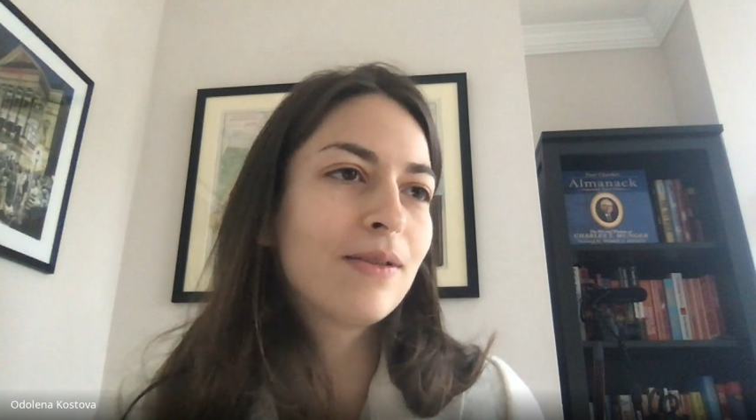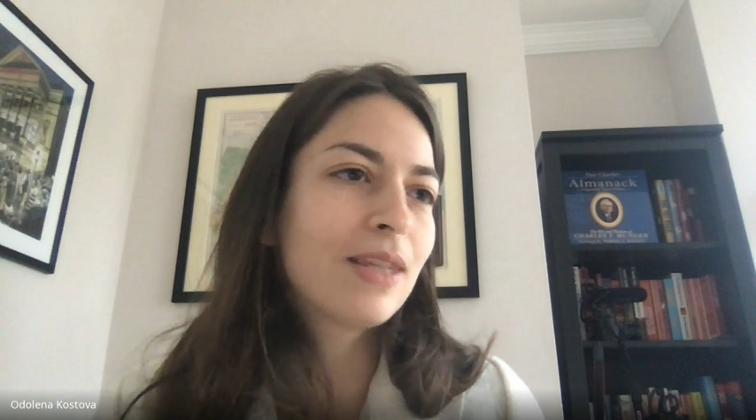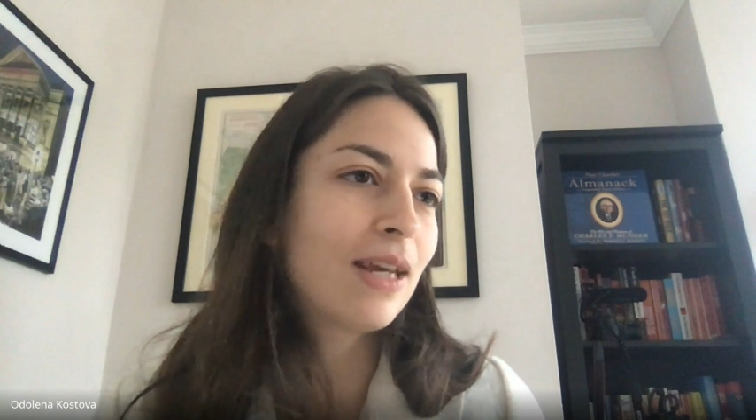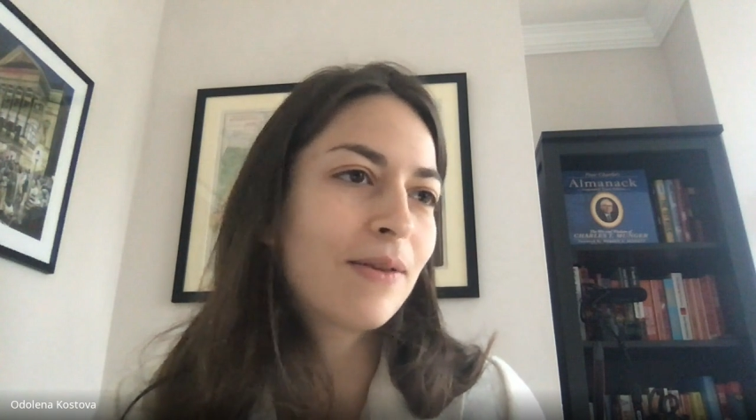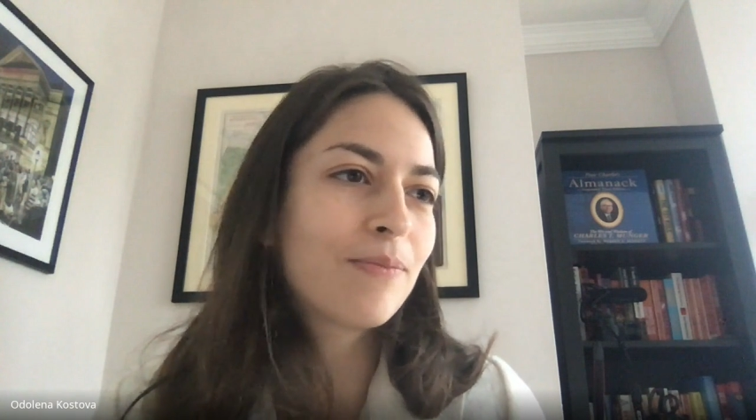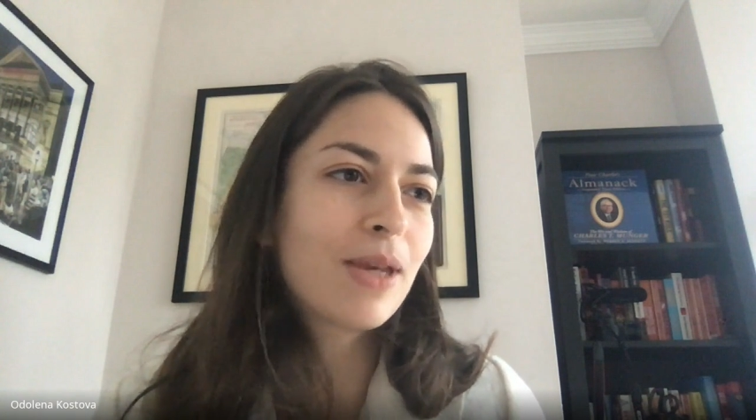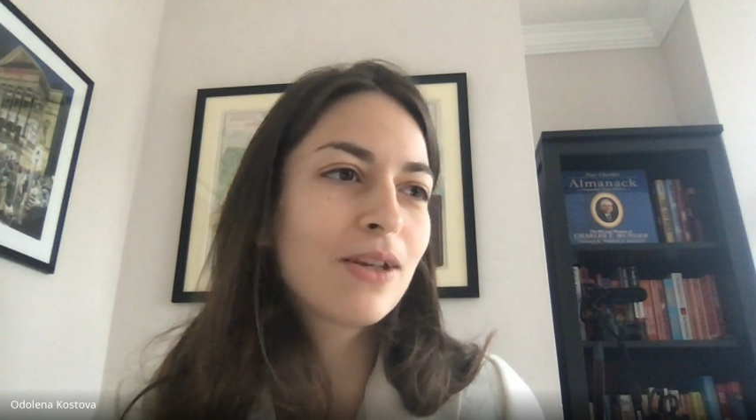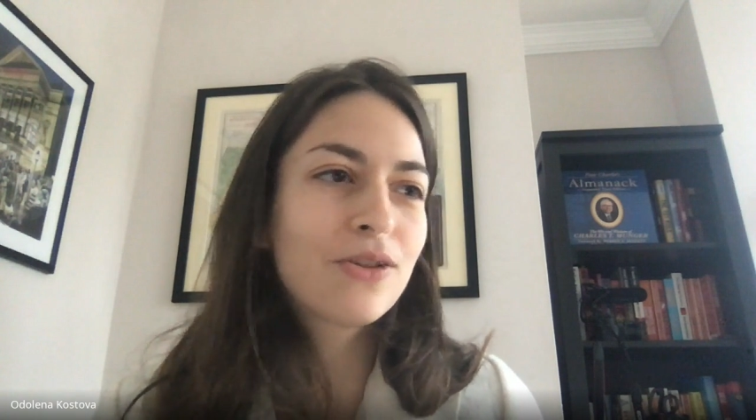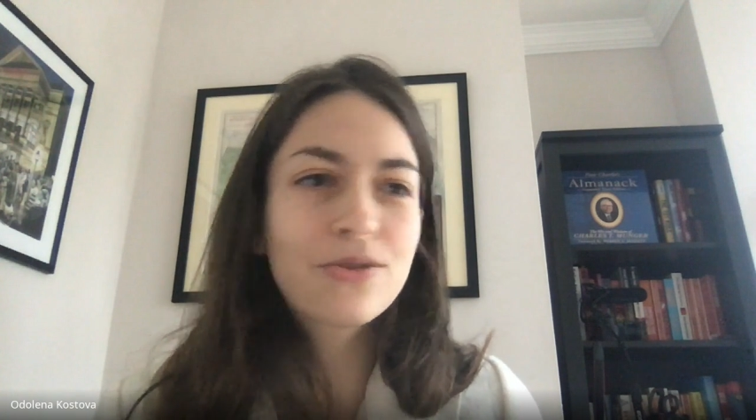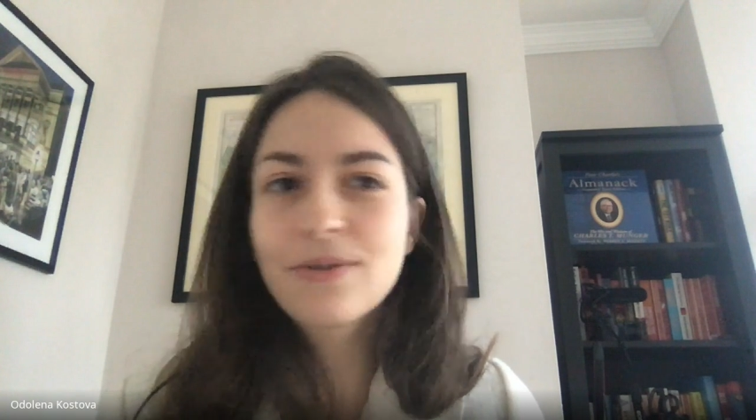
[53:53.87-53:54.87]
yeah,
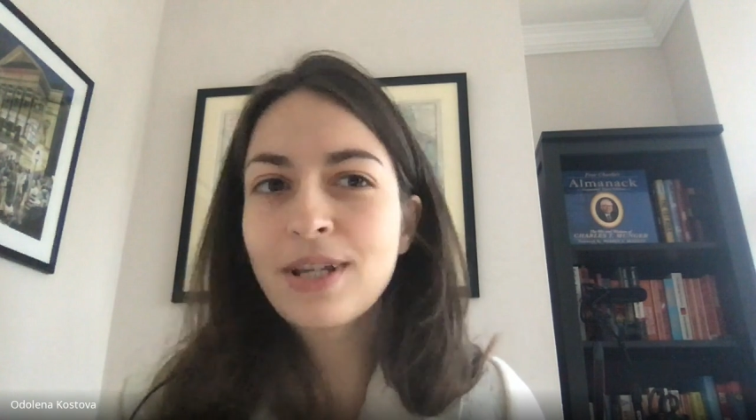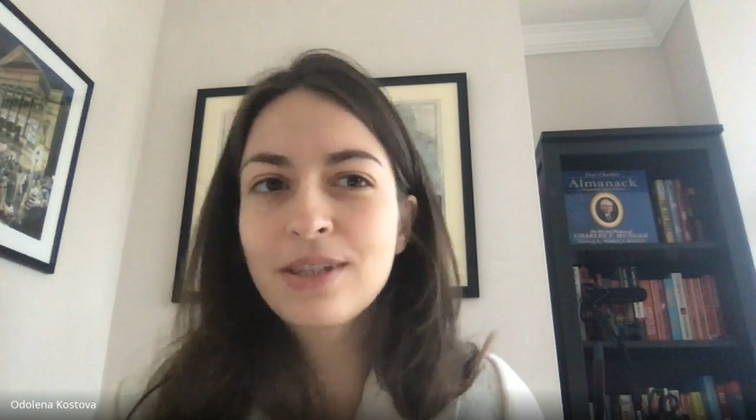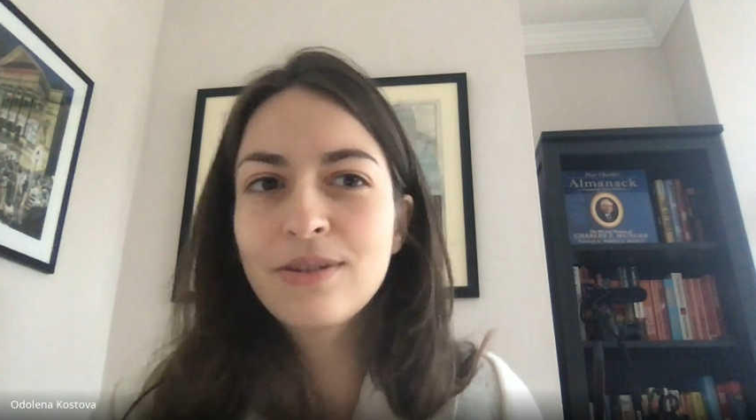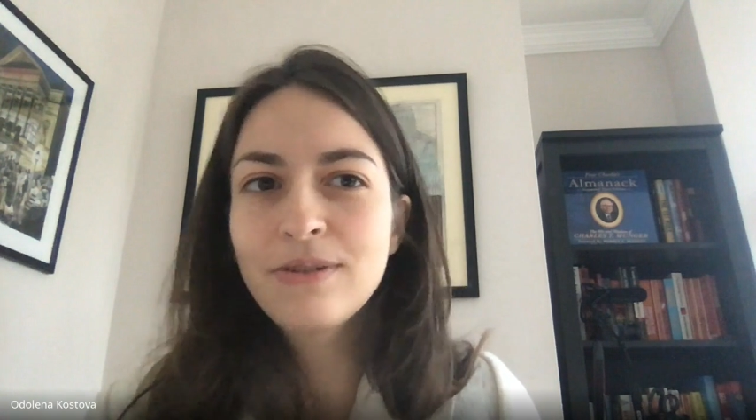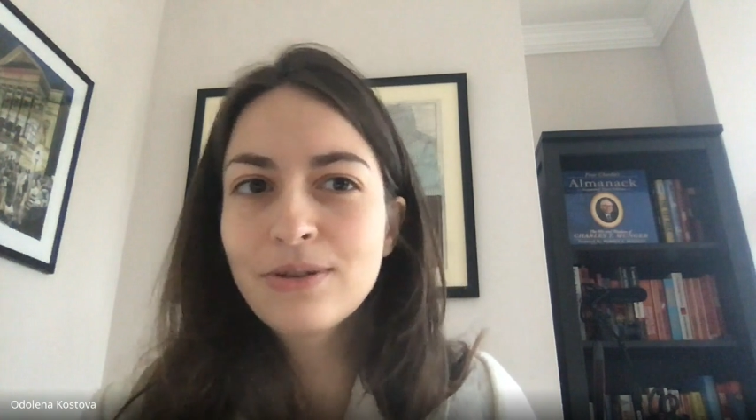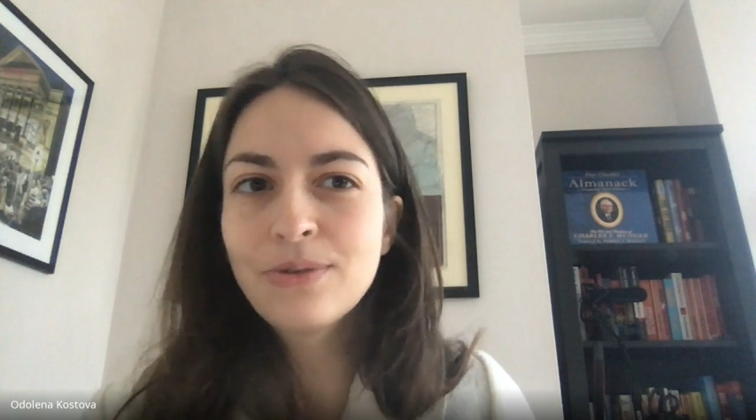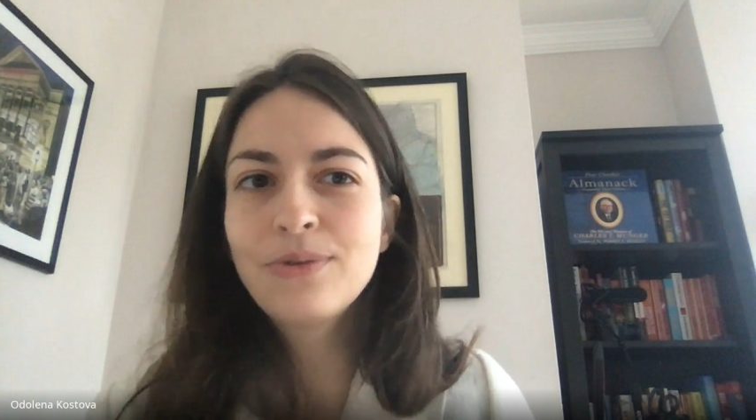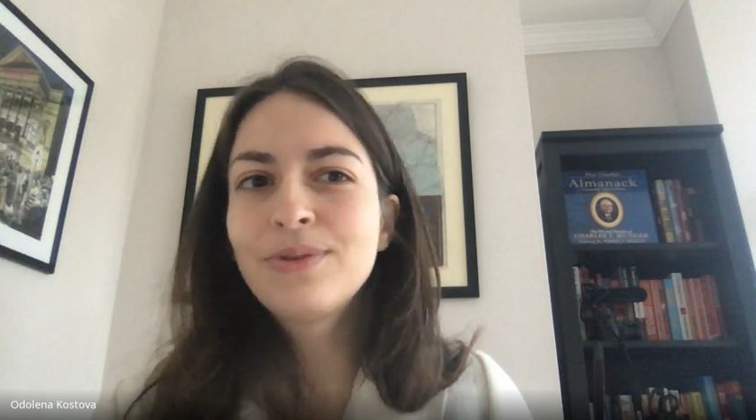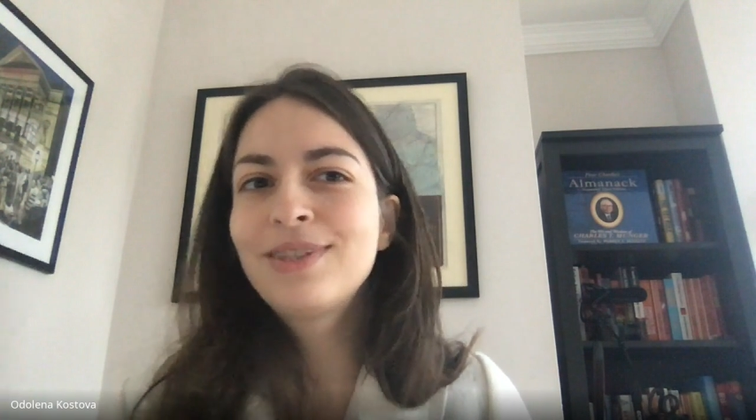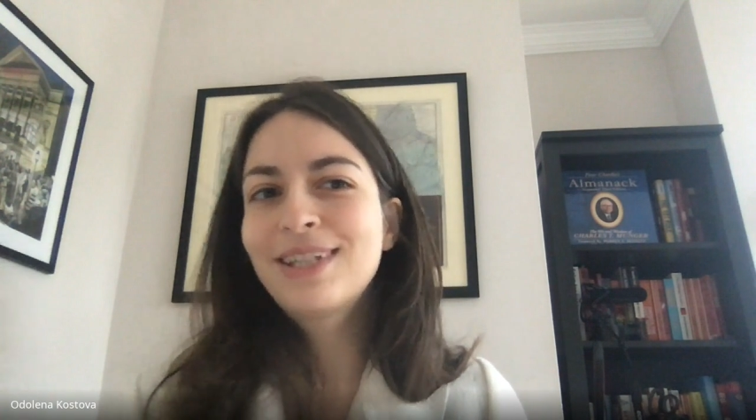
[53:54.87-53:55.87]
making sure that you
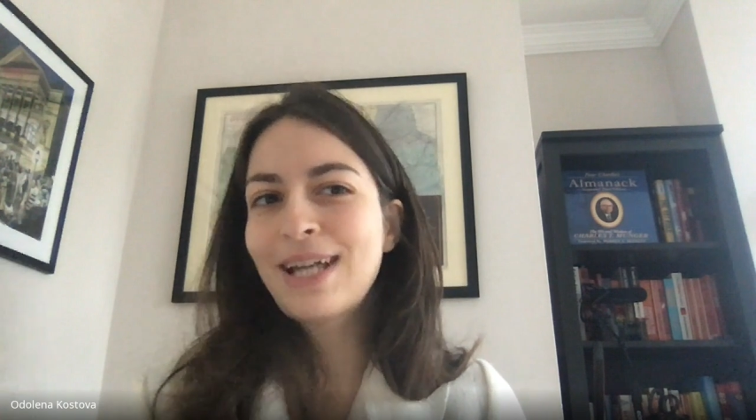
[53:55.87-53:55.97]
include